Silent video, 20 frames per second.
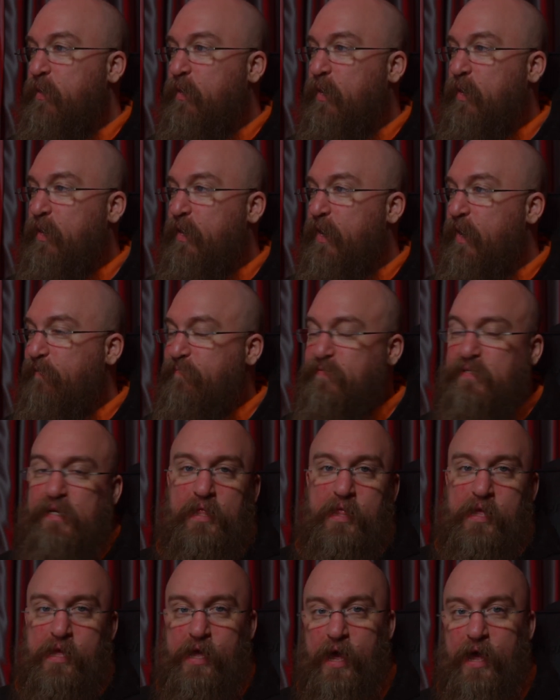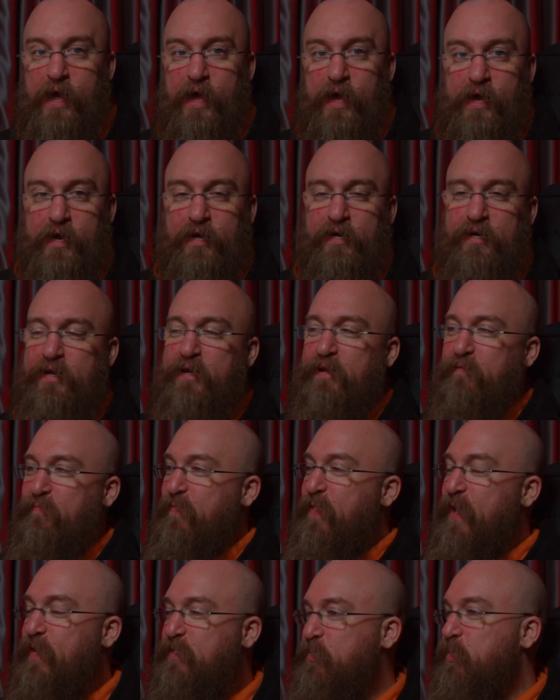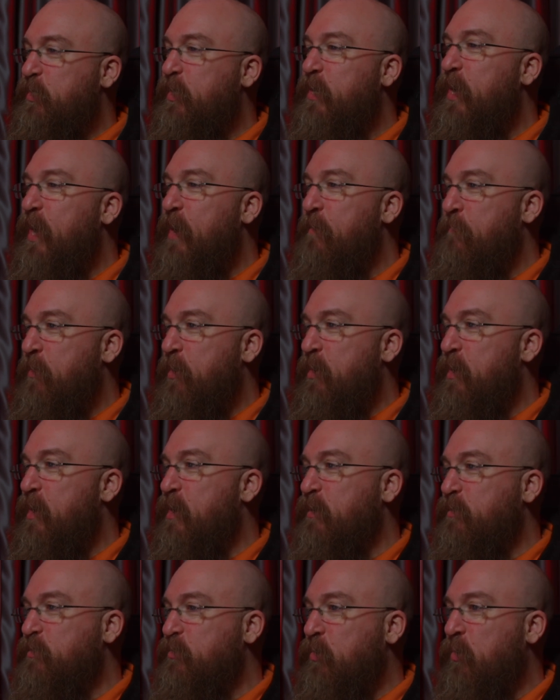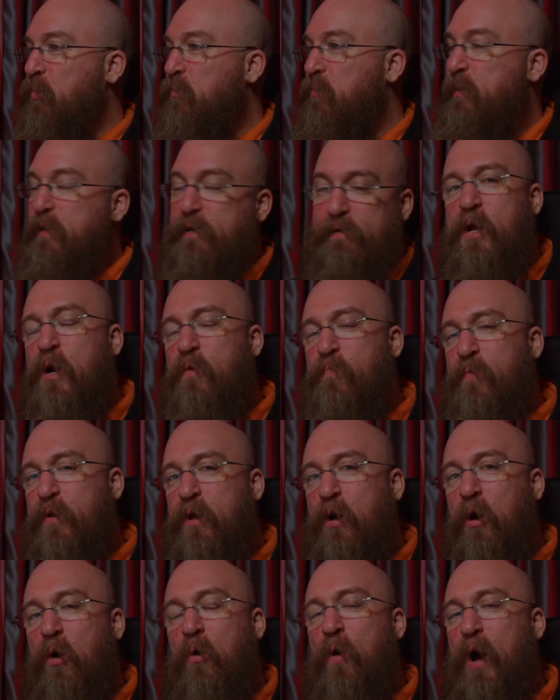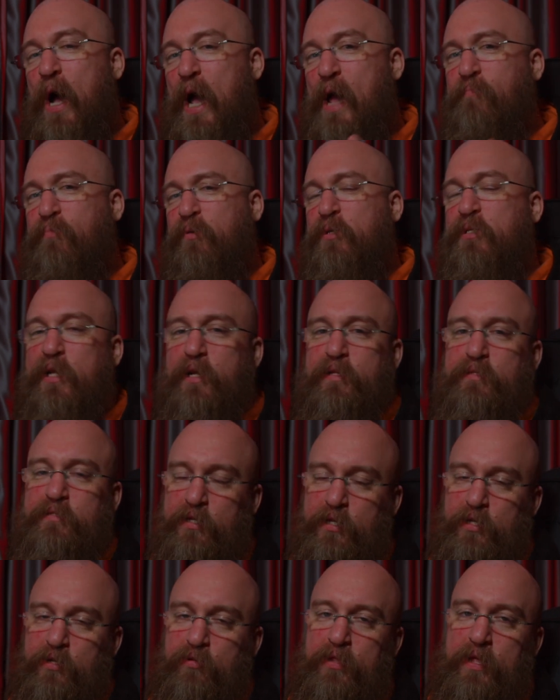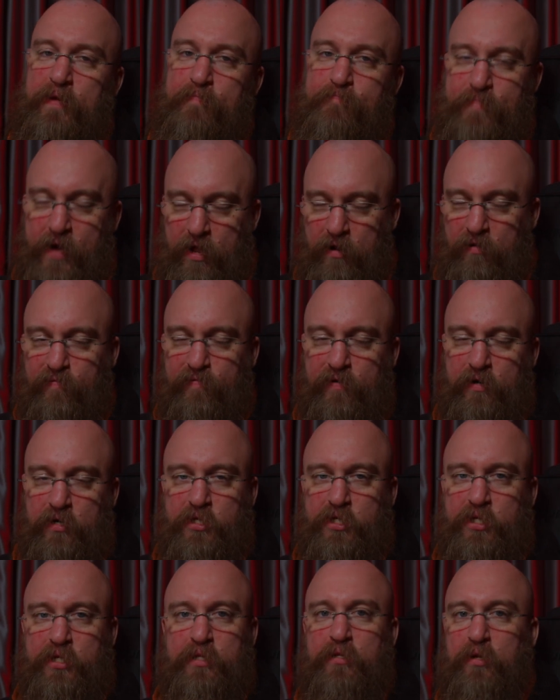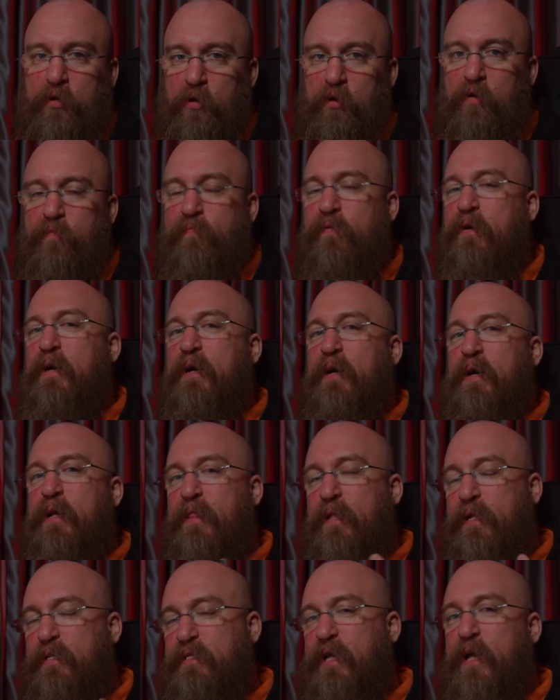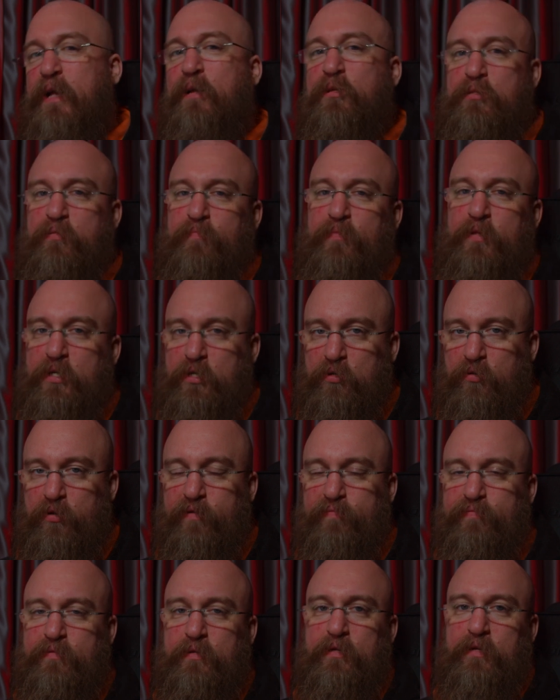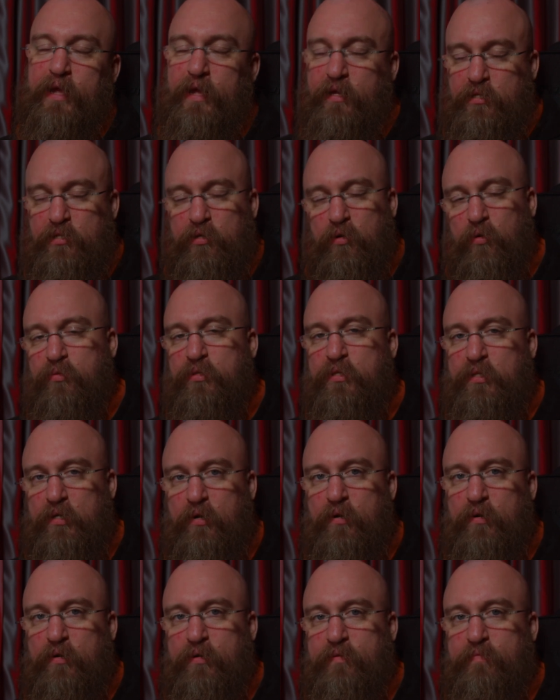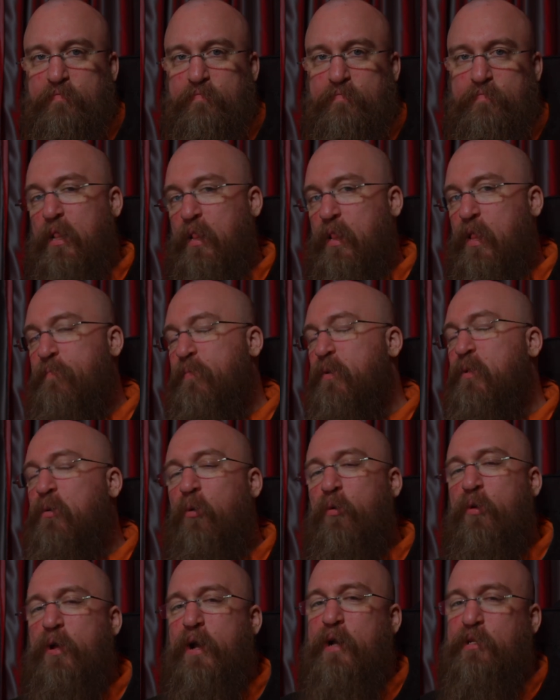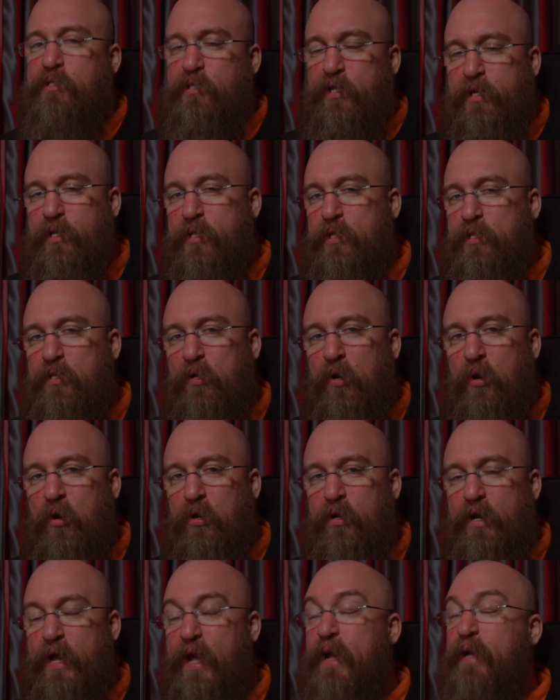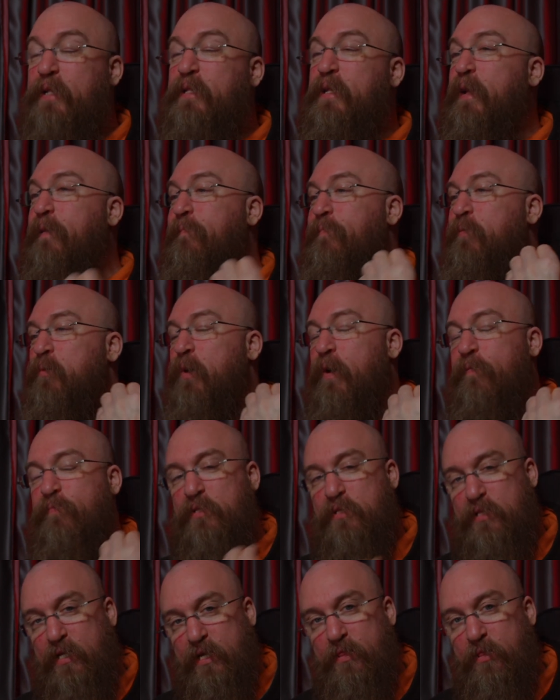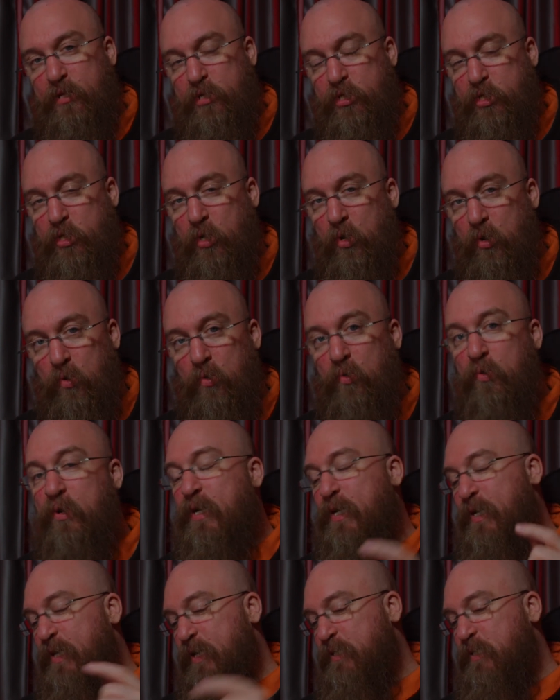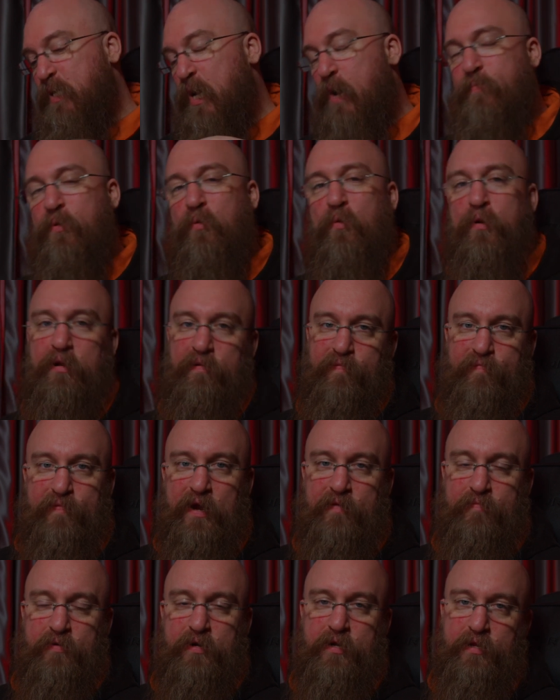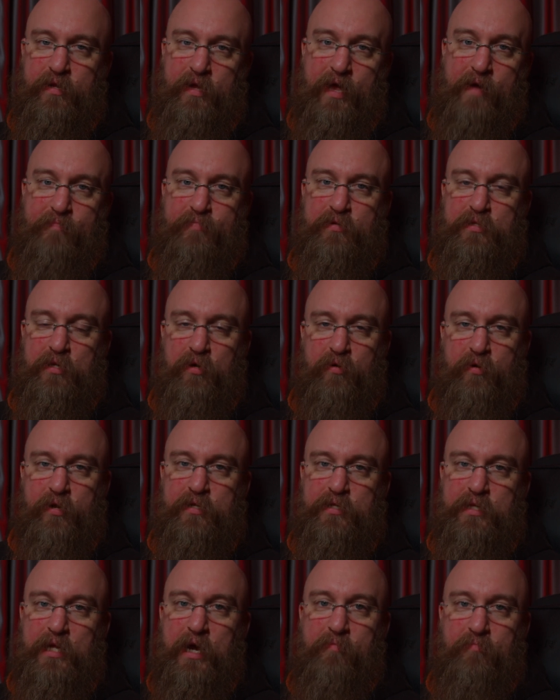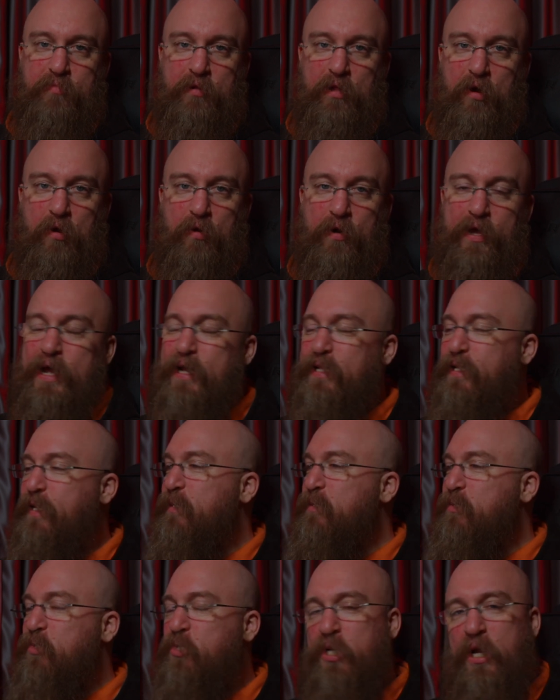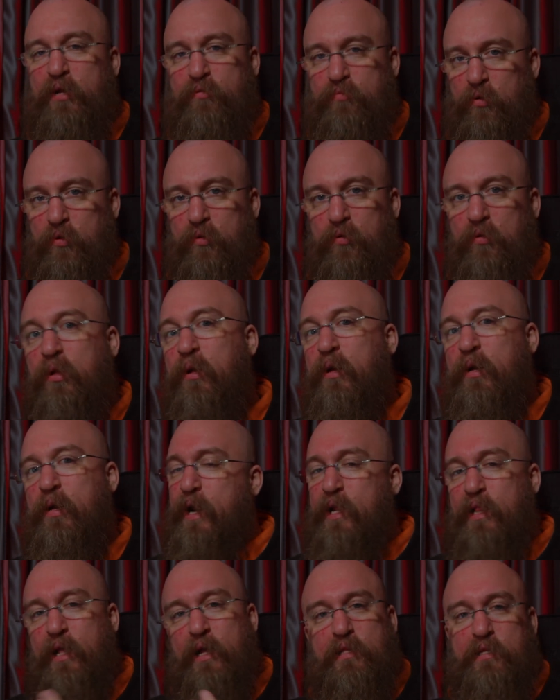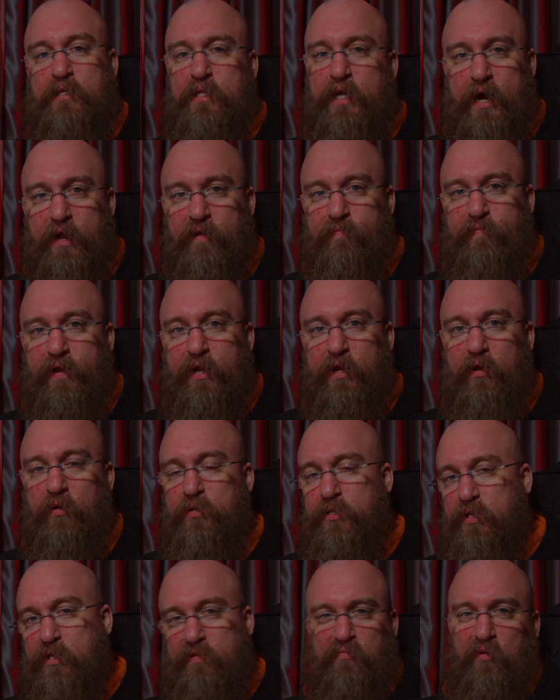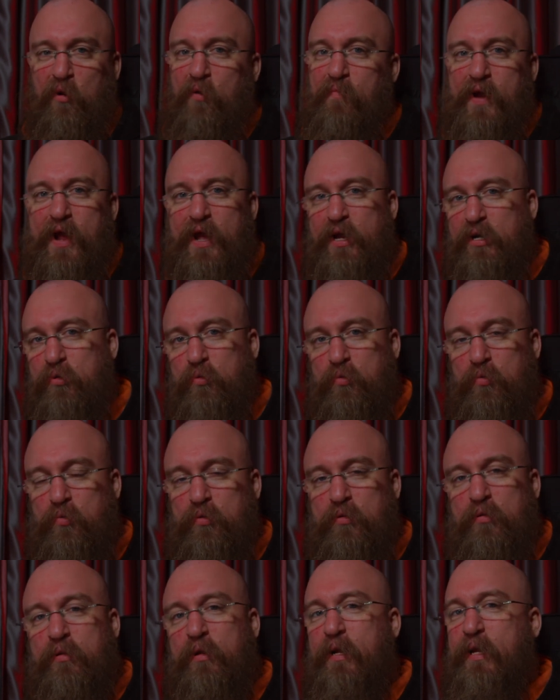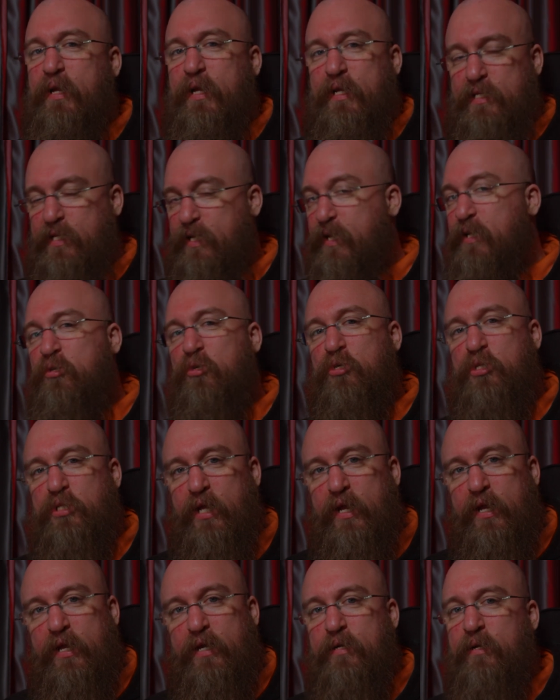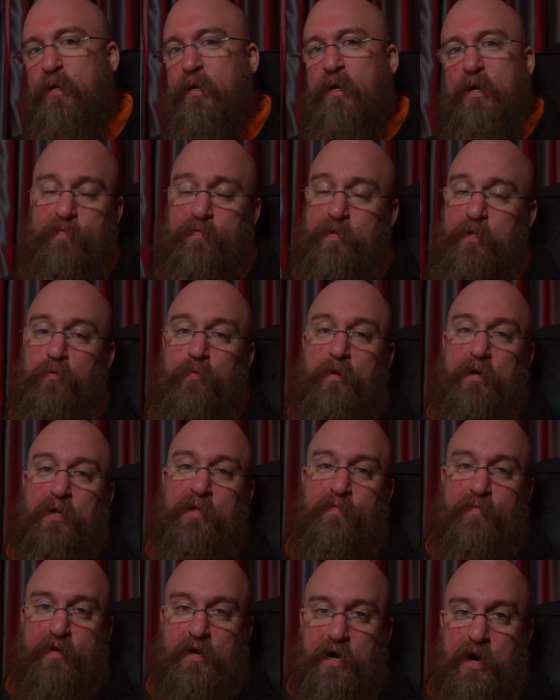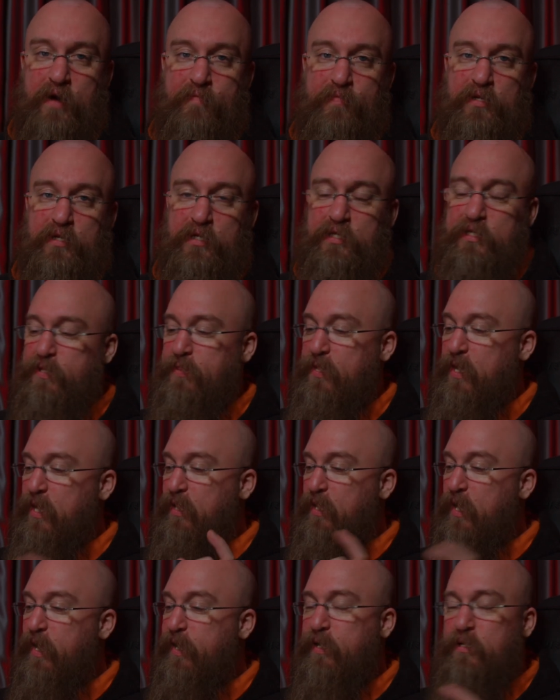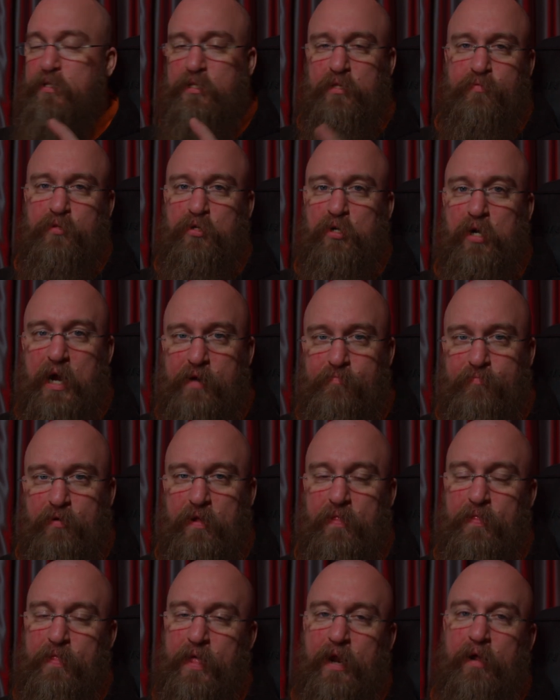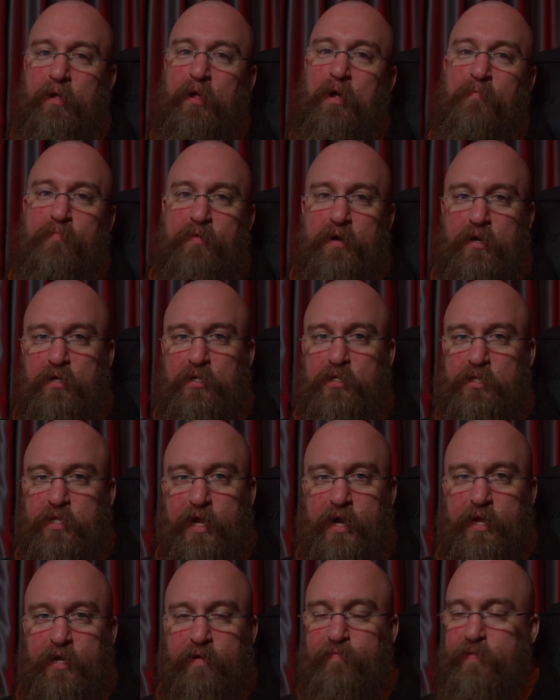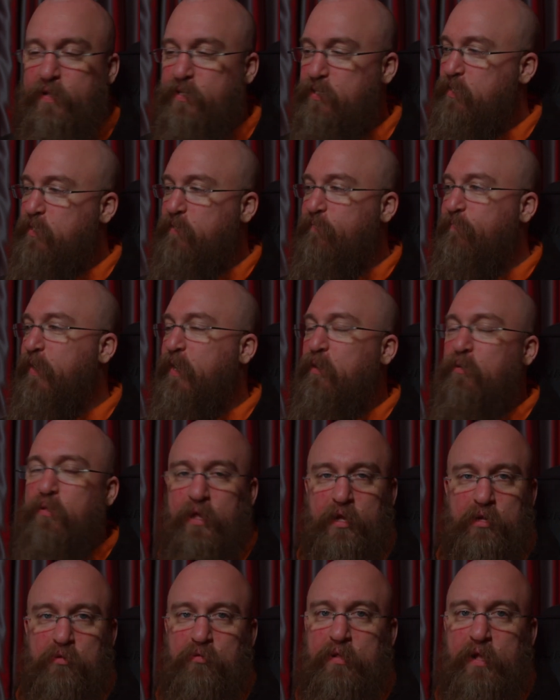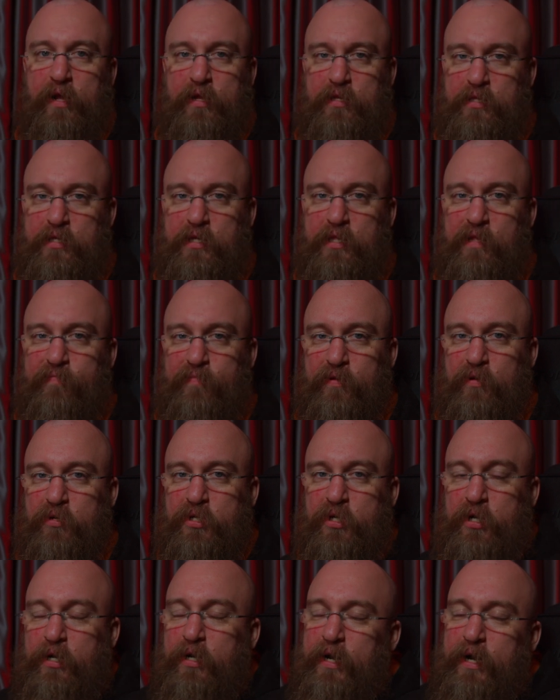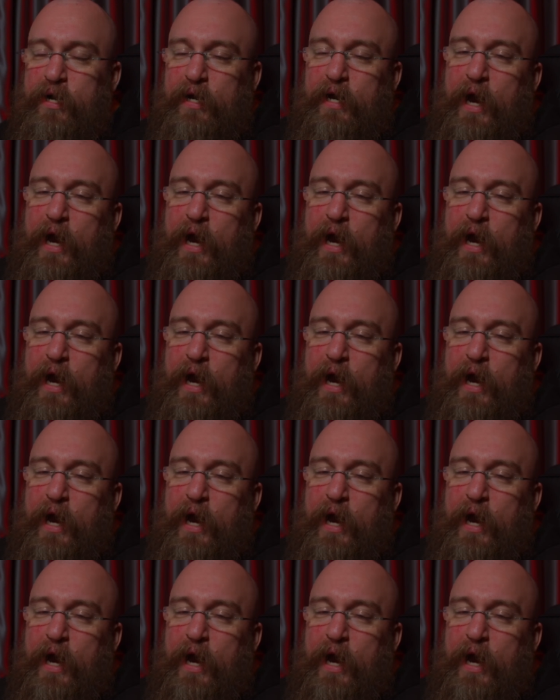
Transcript: F'd in the A if that's going to happen or not. So here we go. I present to you the metal version of the Tales from the Crypt intro song. Let me know what you guys think of the song, and if you have seen the show, tell me what your favorite episode is down below, and in general, how do you like this kind of video? Is this format cool? Is it interesting? If you don't want to leave a comment, just hit that like and subscribe button. That'll help me understand if this is a video that you would like to see in the future.